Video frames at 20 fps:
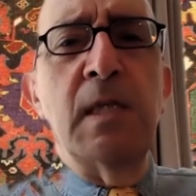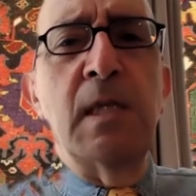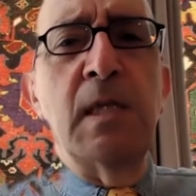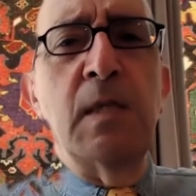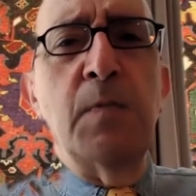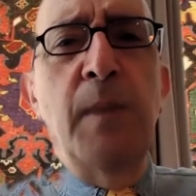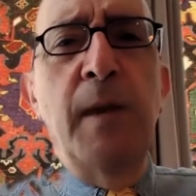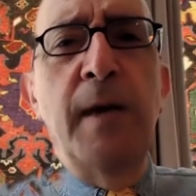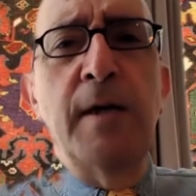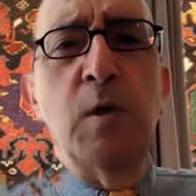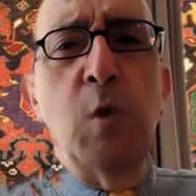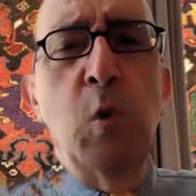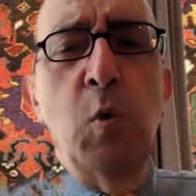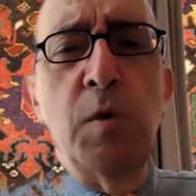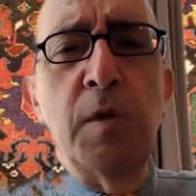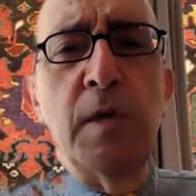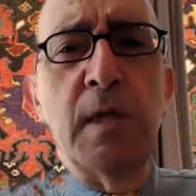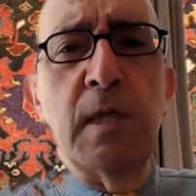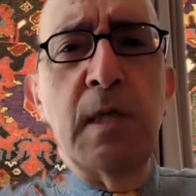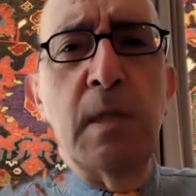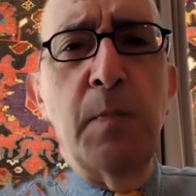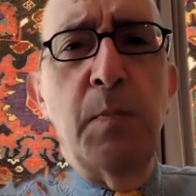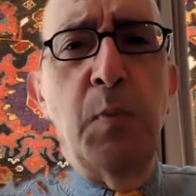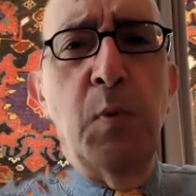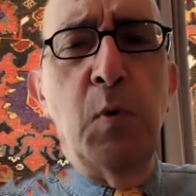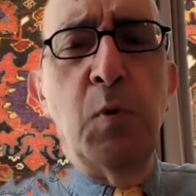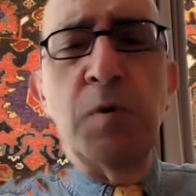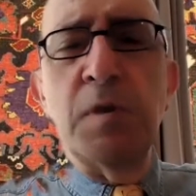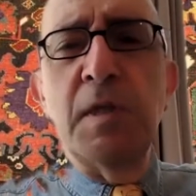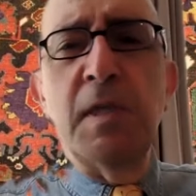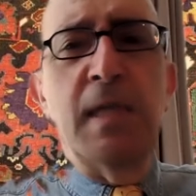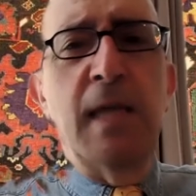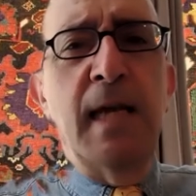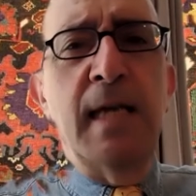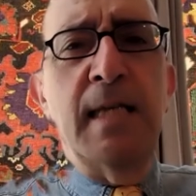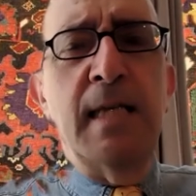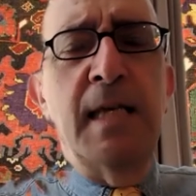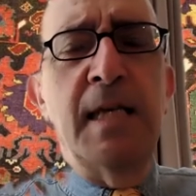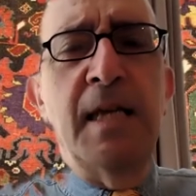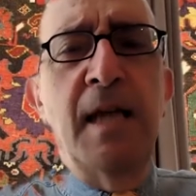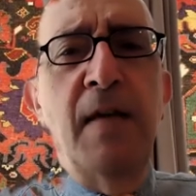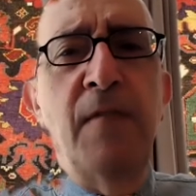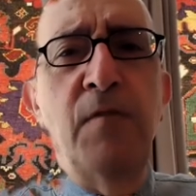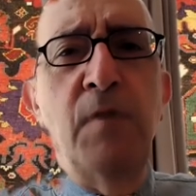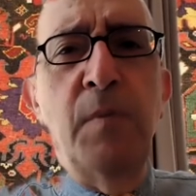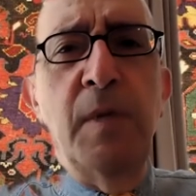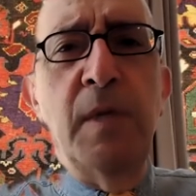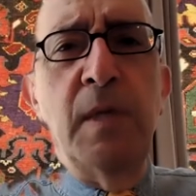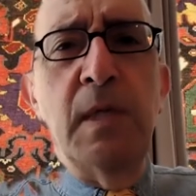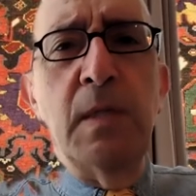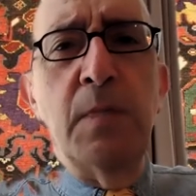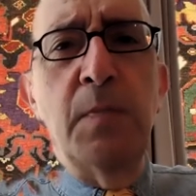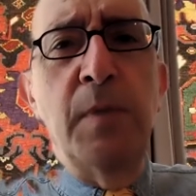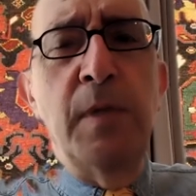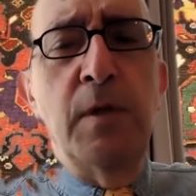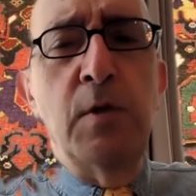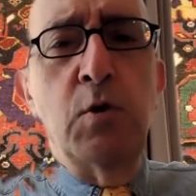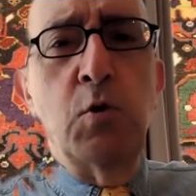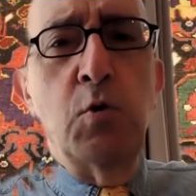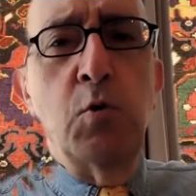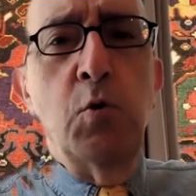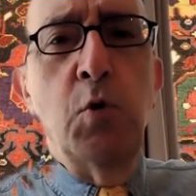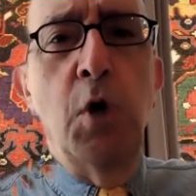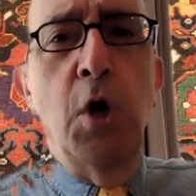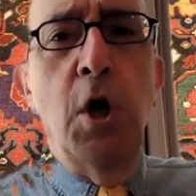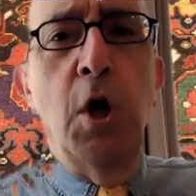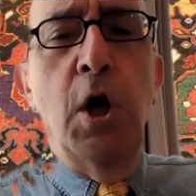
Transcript: despite all the support, as I said, everybody's been to